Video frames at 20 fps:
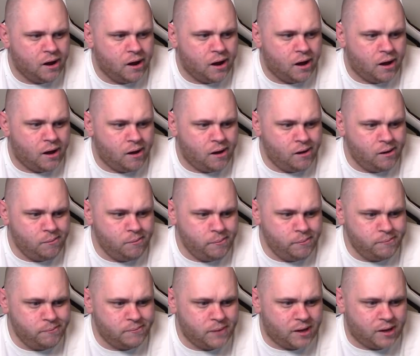
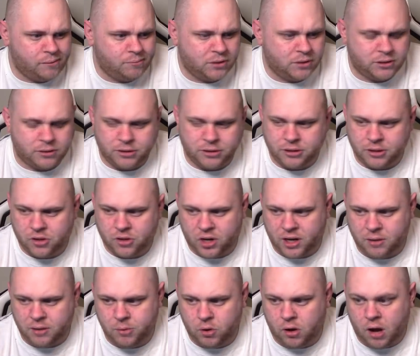I'm not too sure you got any
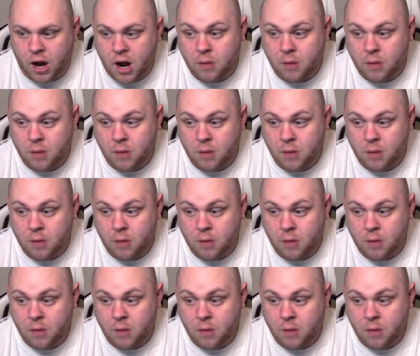more.